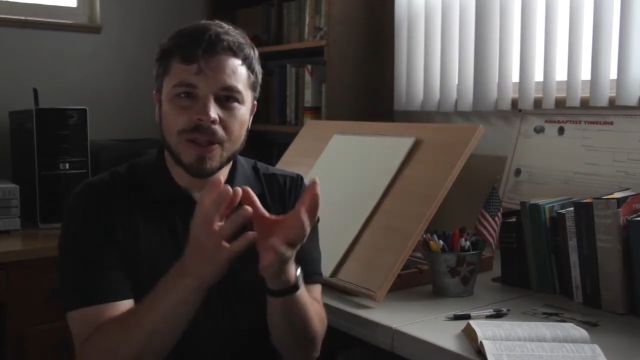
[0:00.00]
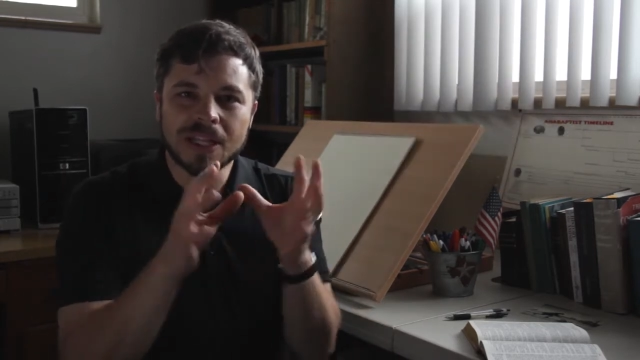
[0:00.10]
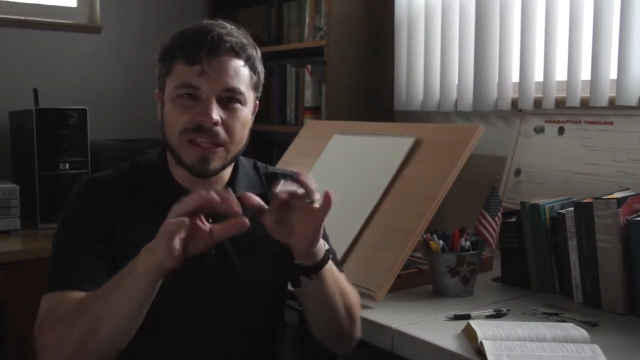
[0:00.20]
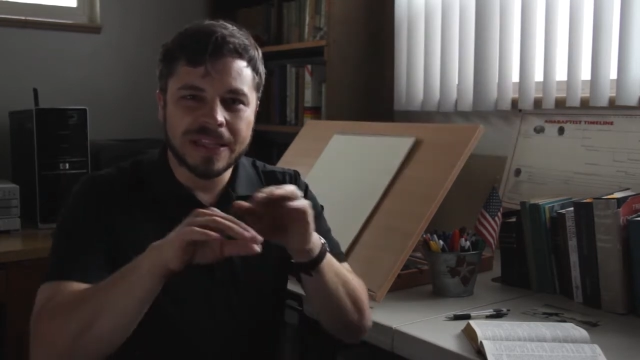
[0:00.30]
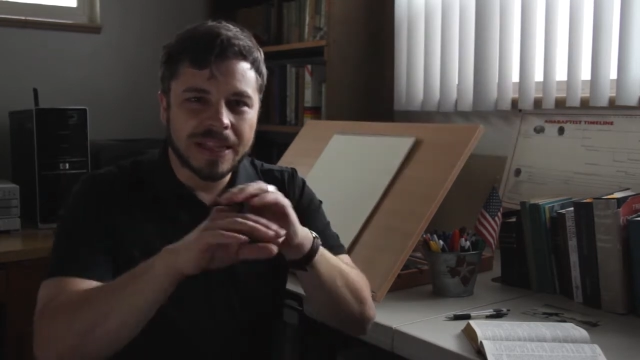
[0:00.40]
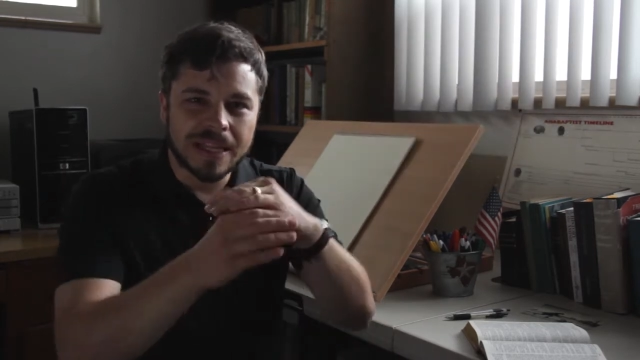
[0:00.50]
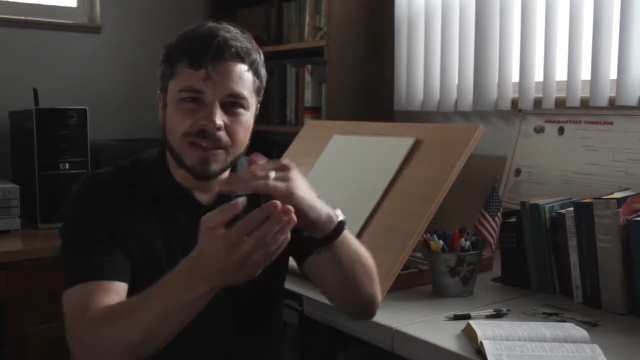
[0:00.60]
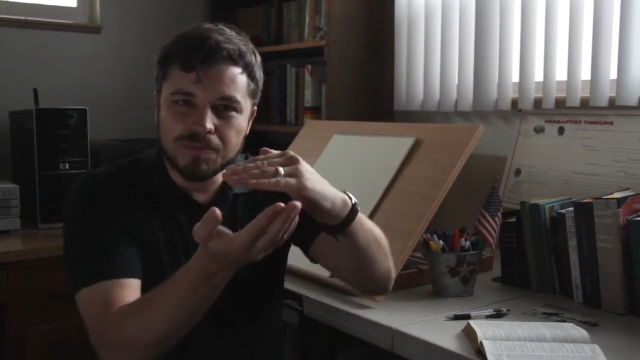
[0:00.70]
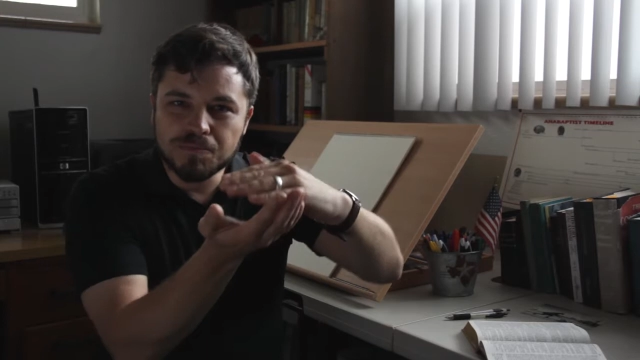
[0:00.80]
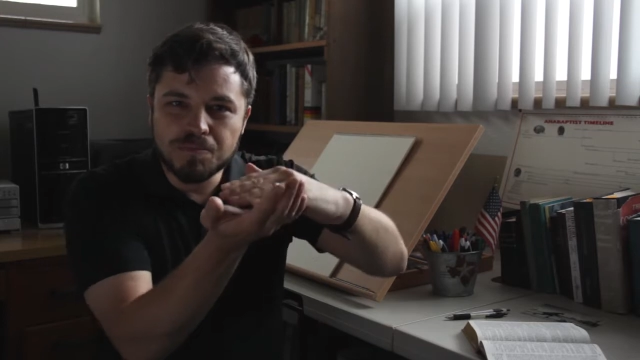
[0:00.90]

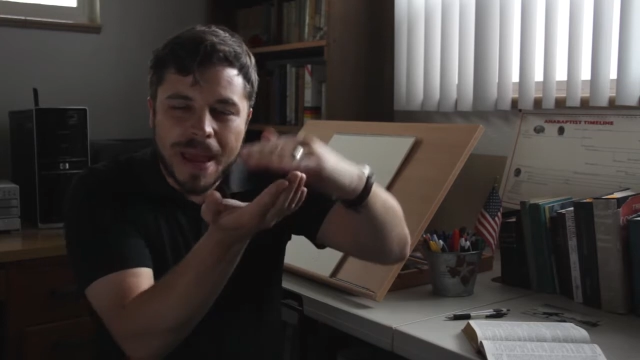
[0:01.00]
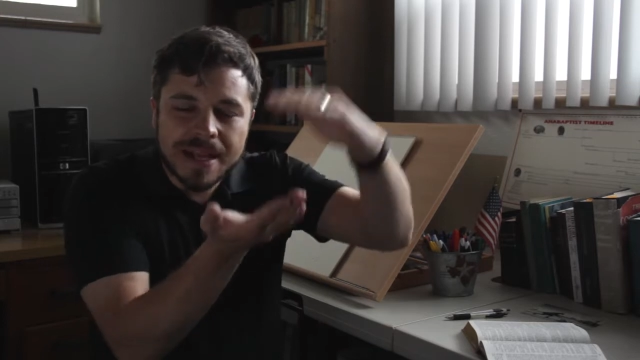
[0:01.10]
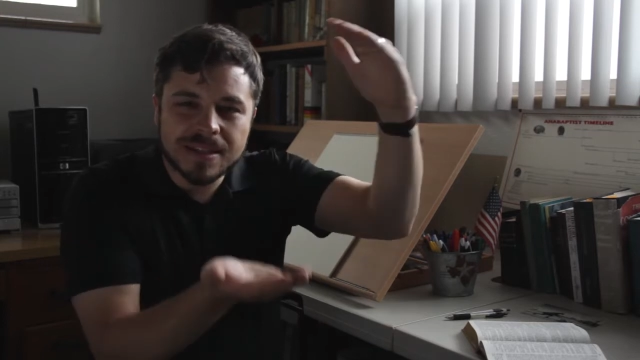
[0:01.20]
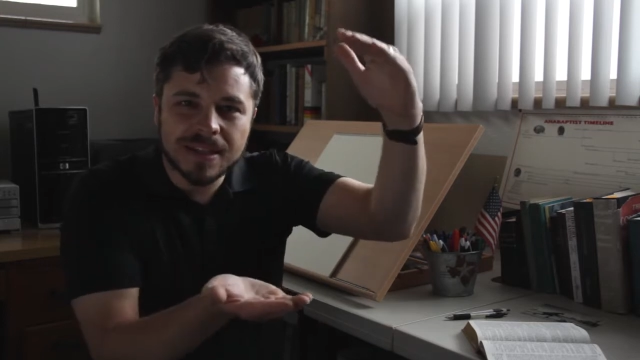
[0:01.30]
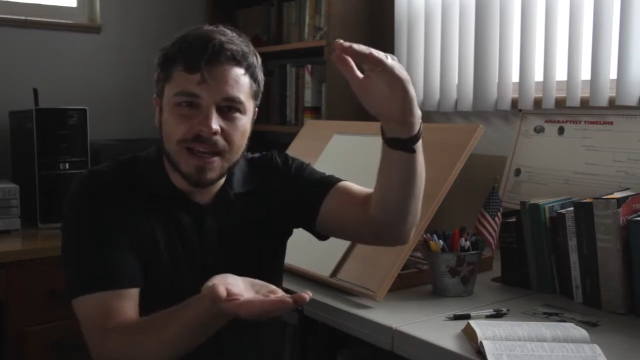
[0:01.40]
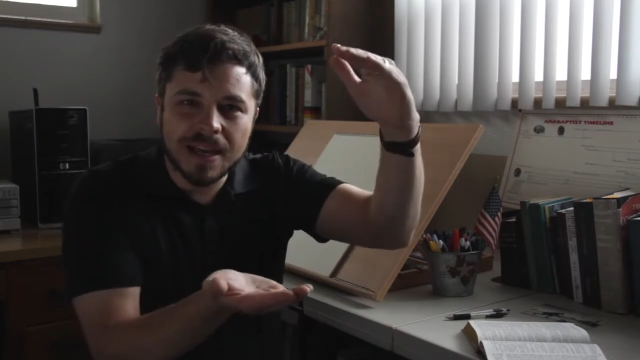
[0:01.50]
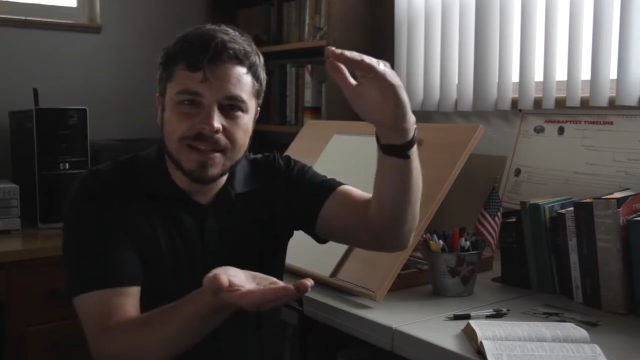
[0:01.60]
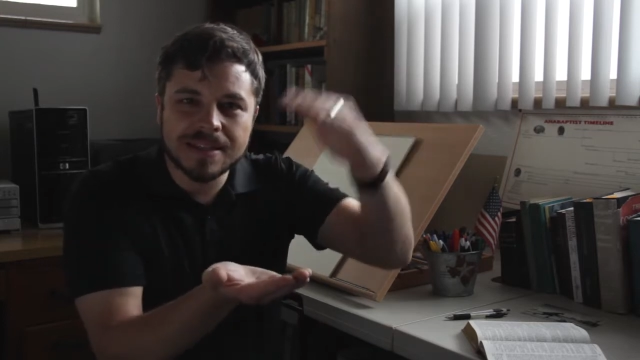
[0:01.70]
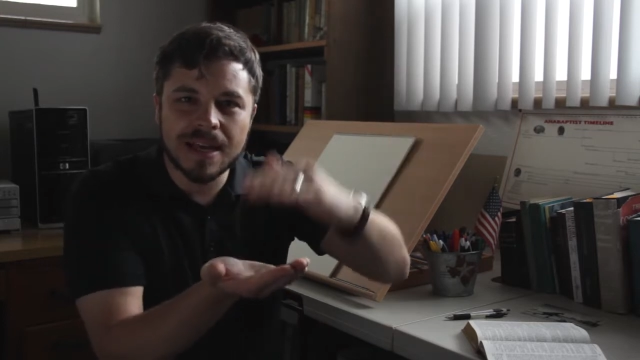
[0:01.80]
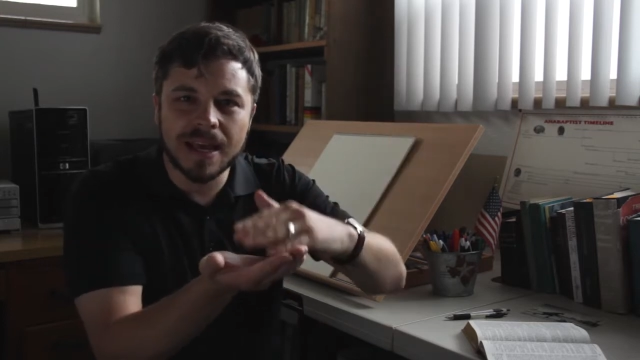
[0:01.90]
it makes the
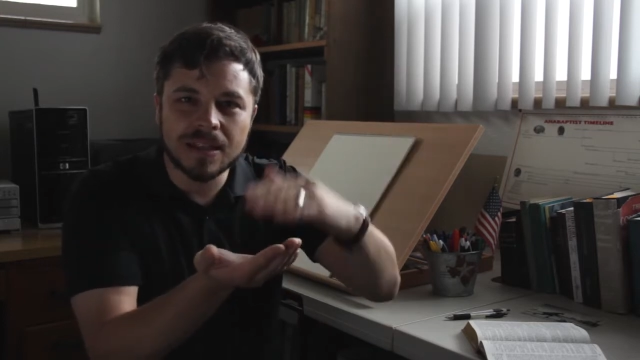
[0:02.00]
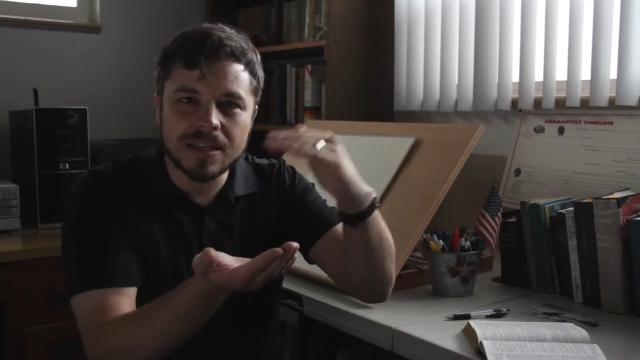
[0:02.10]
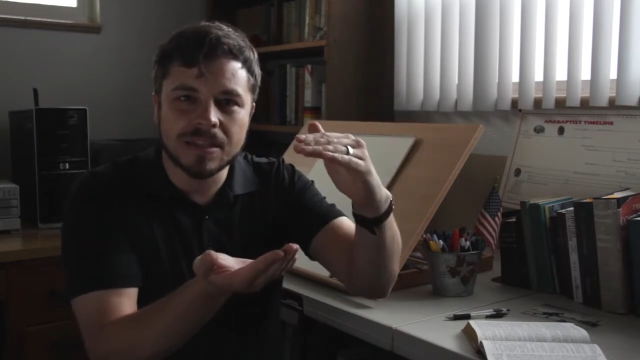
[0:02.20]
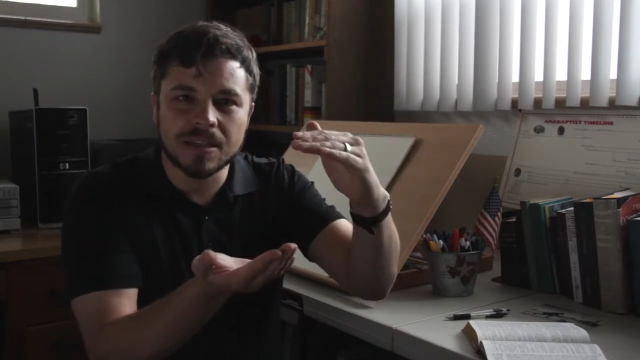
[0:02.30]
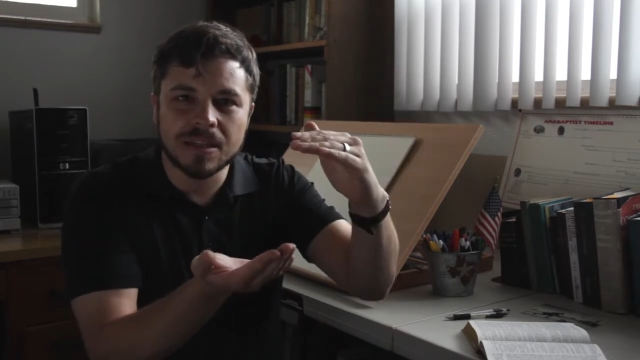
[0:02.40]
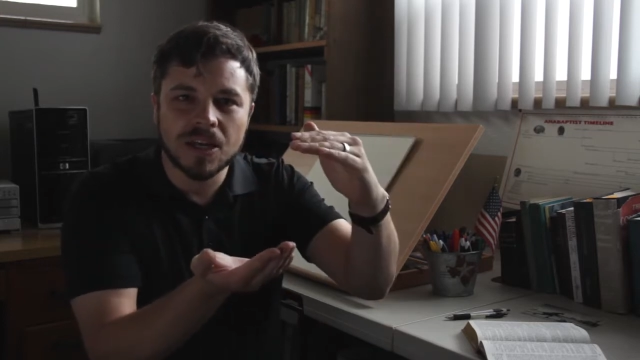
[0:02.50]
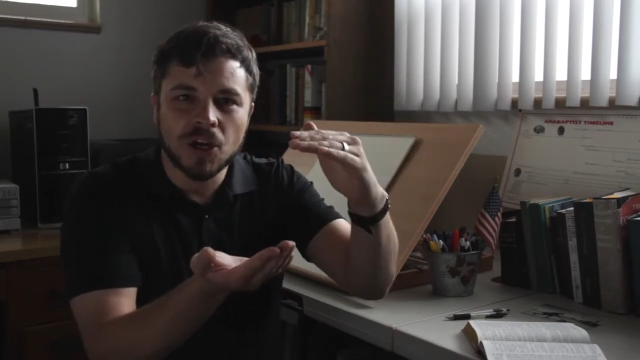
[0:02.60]
case saying, listen,